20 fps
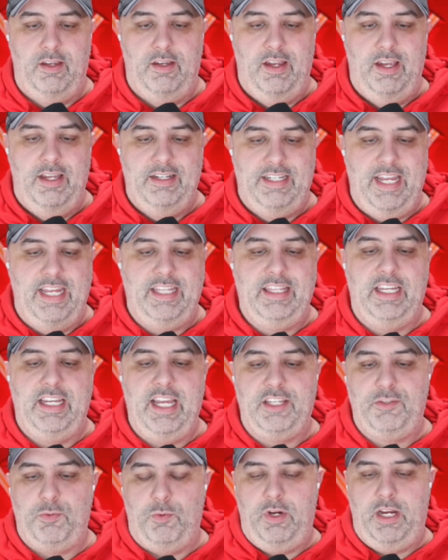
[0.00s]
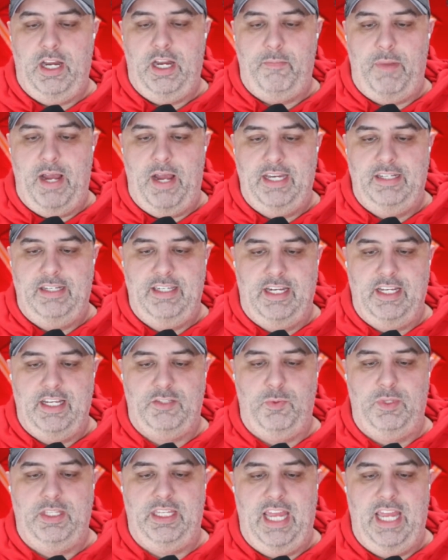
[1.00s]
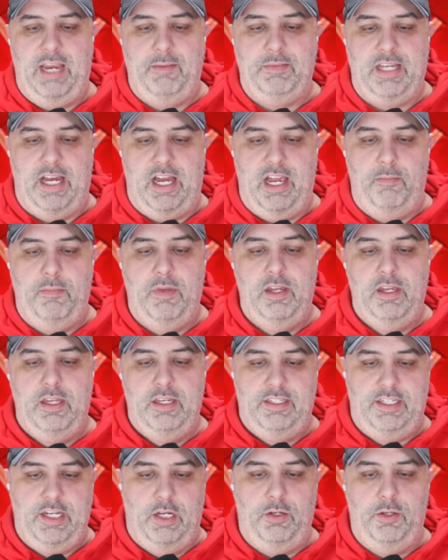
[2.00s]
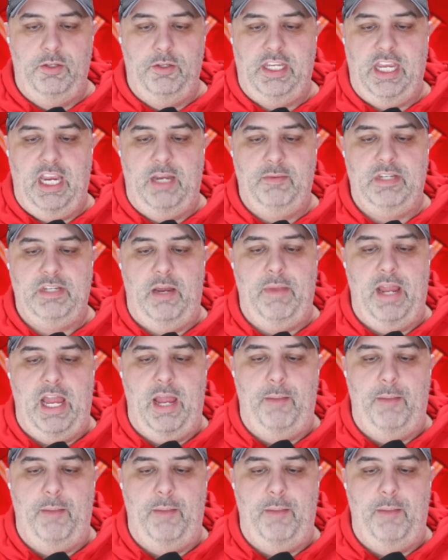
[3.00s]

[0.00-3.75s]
Take the guesswork out of buying tickets with Game Time. Download the Game Time app,